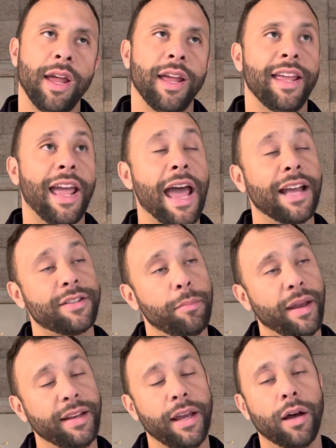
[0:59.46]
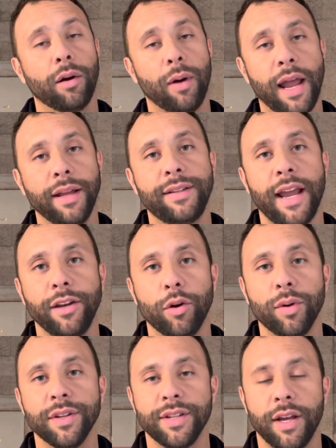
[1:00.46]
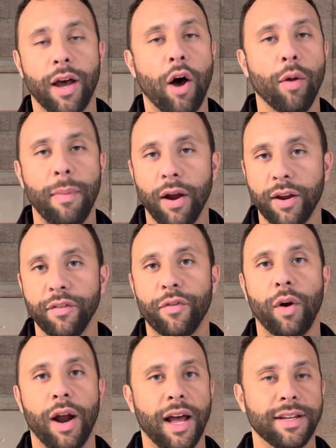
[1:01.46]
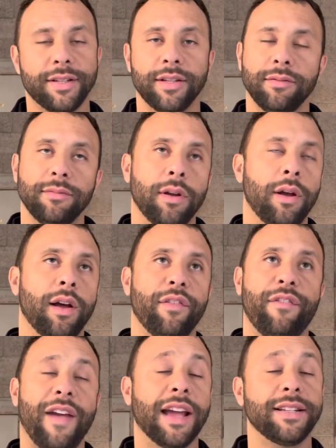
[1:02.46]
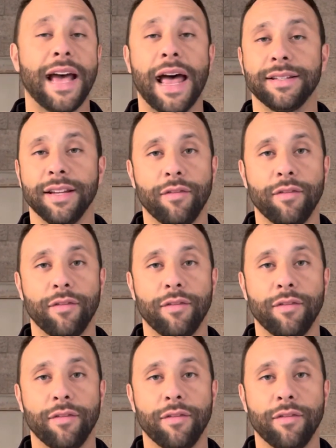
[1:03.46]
Yeah, it's a big deal, right? Daniel was All-American for us and a fantastic